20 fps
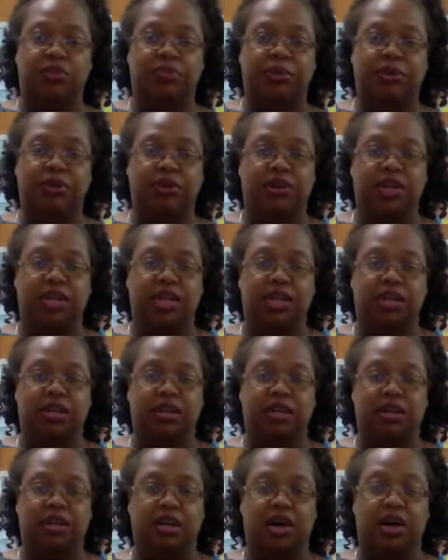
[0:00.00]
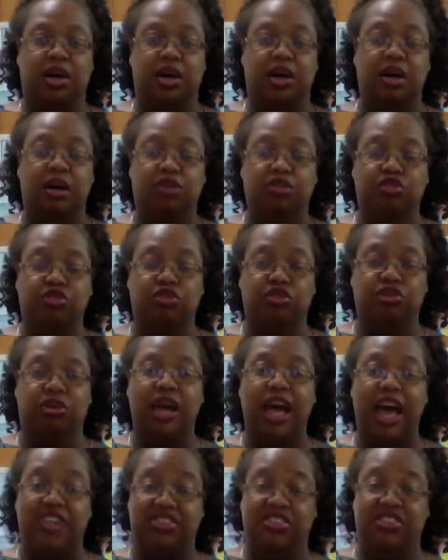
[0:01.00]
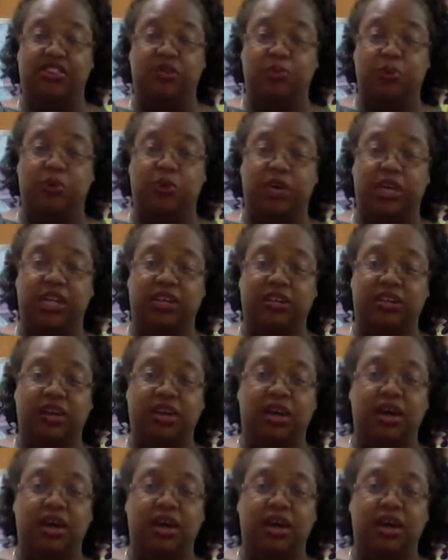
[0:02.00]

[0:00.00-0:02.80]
American culture at this point,